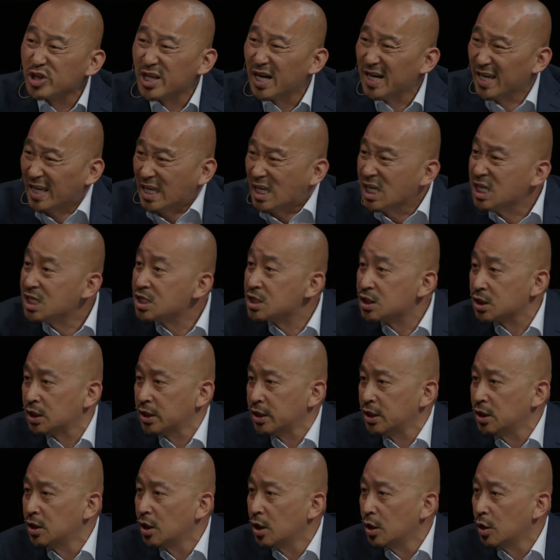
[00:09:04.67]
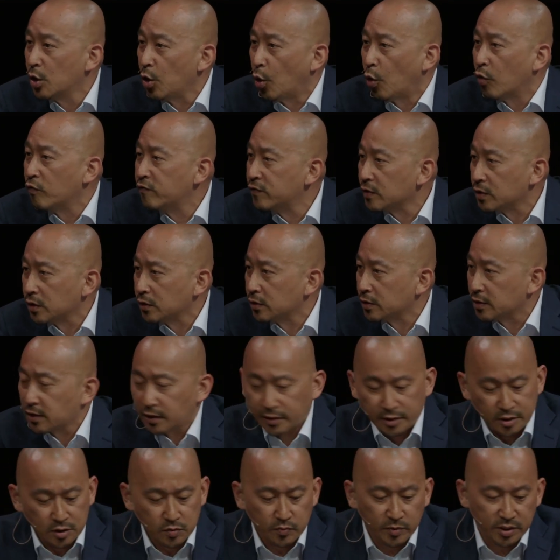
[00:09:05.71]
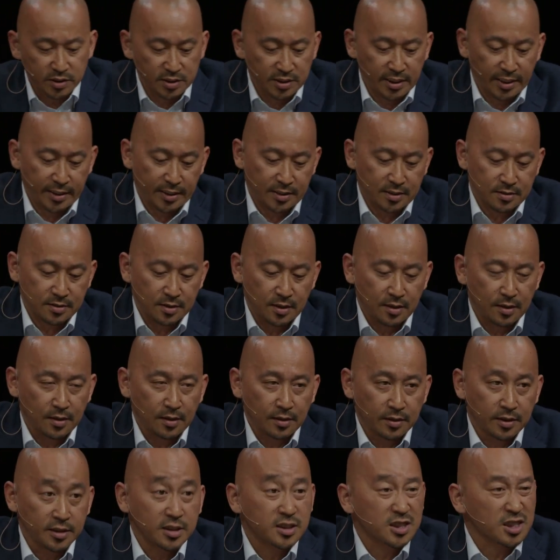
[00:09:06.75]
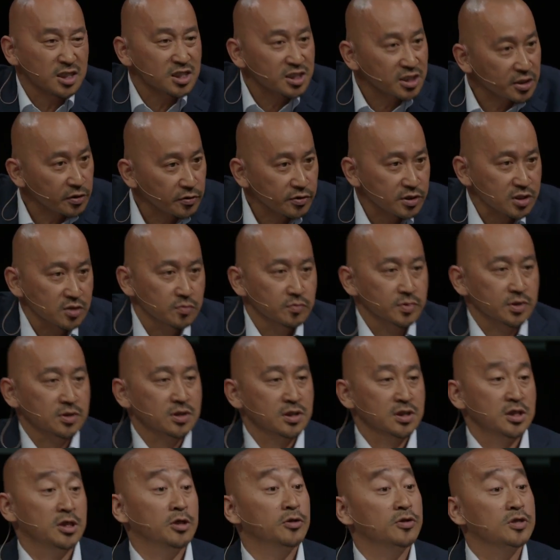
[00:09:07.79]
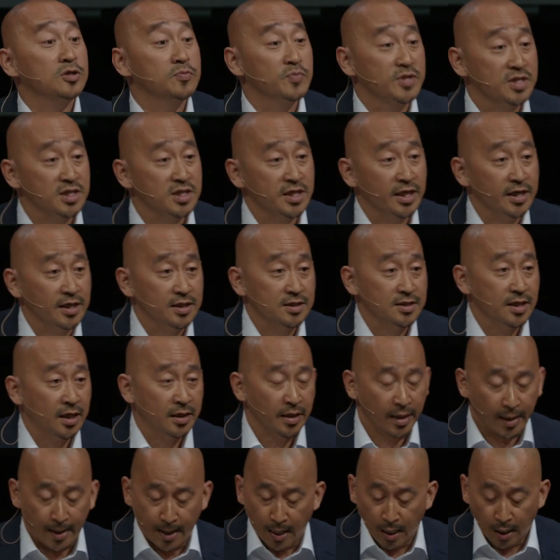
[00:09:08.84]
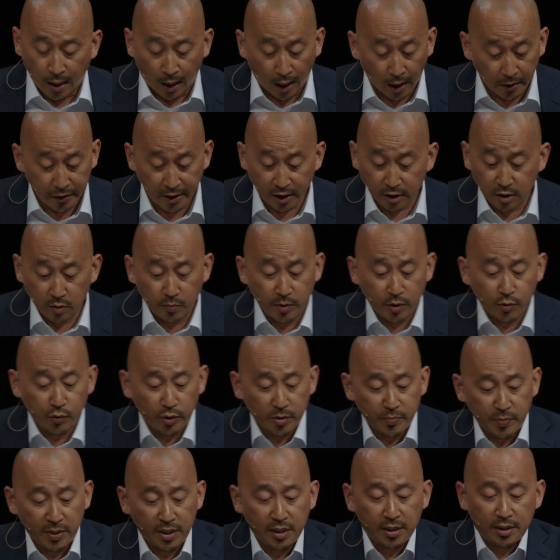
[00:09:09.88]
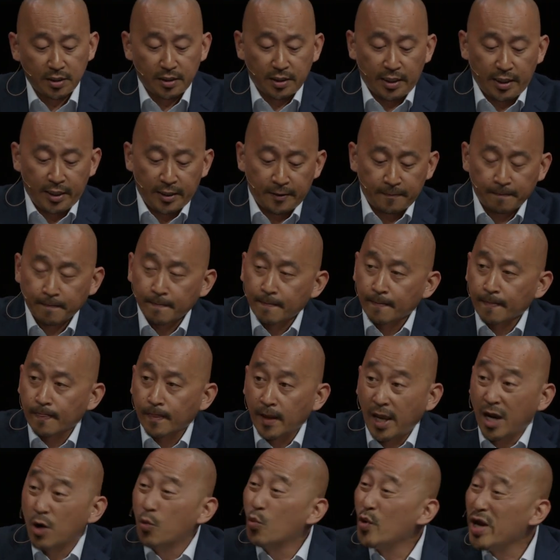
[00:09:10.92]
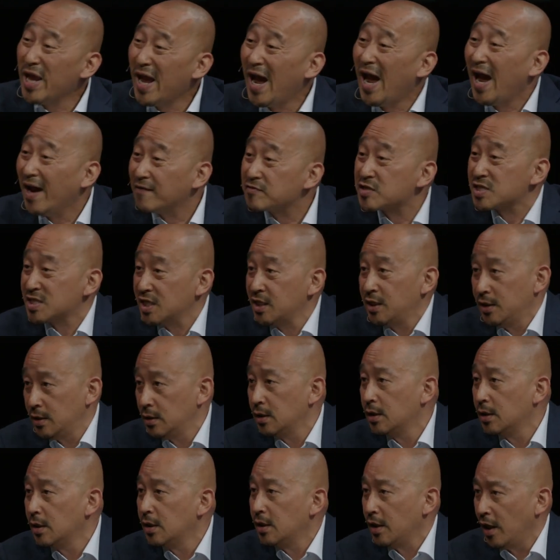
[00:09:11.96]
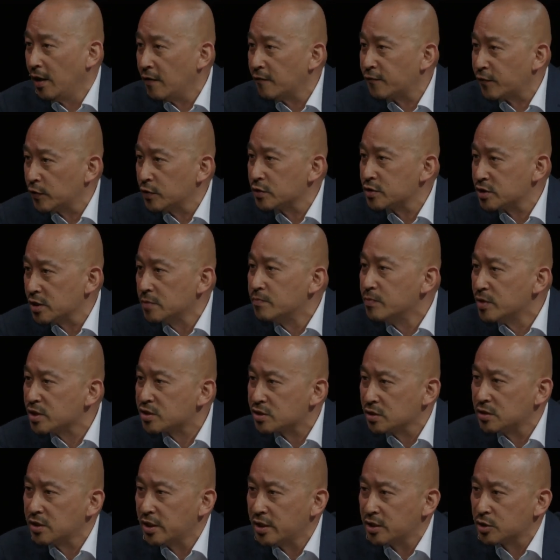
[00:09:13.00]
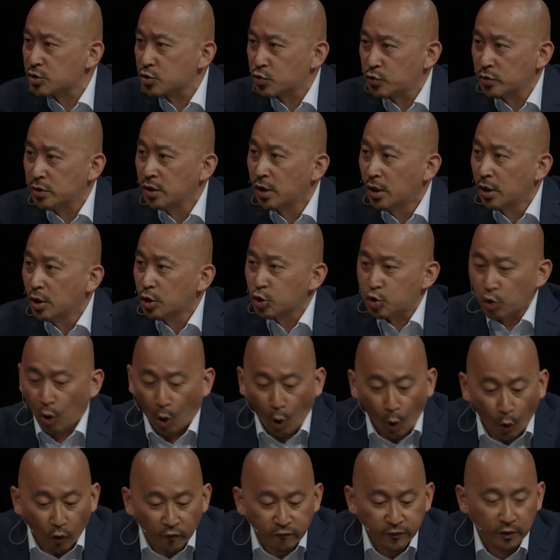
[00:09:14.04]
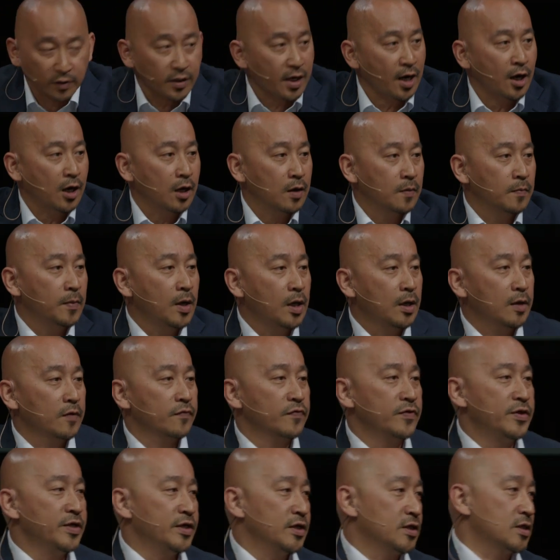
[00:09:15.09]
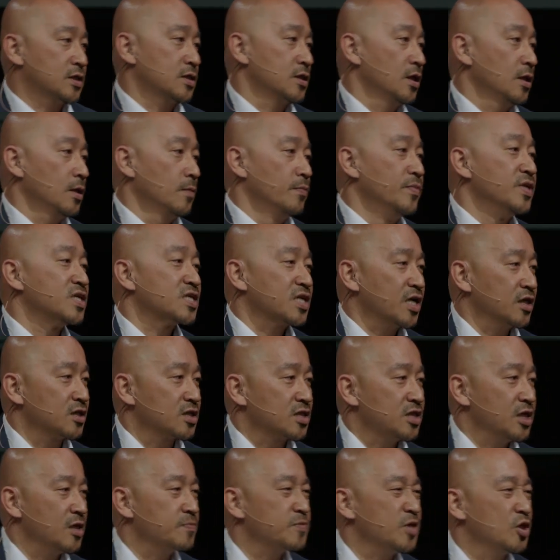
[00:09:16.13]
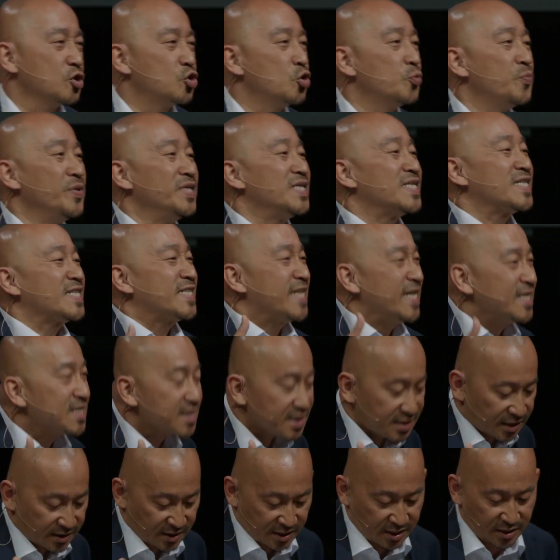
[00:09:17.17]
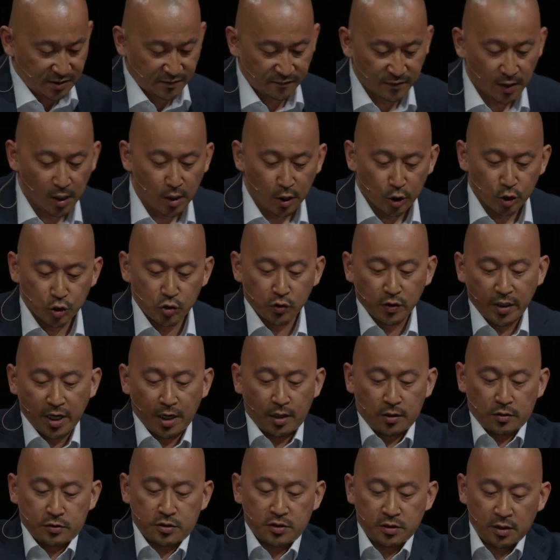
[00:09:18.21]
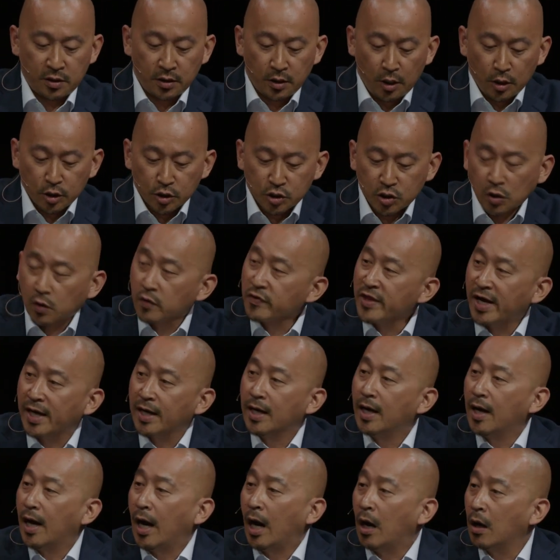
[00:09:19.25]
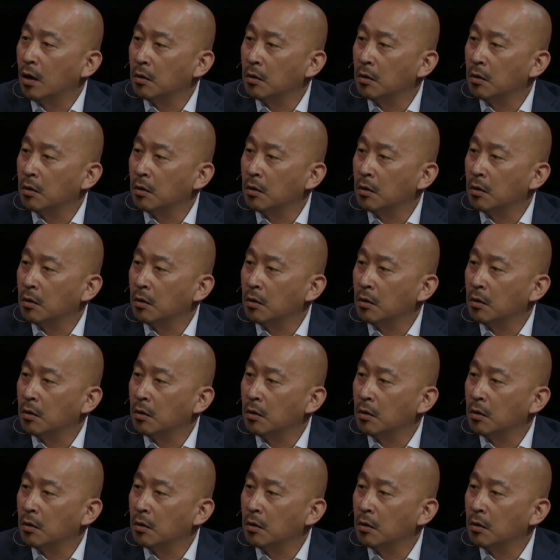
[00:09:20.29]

should not easily overlook these mistakes. These are serious mistakes that are not to be repeated again. And we have seen efforts in mission history to overcome this misconception, to be sensitive to culture, so that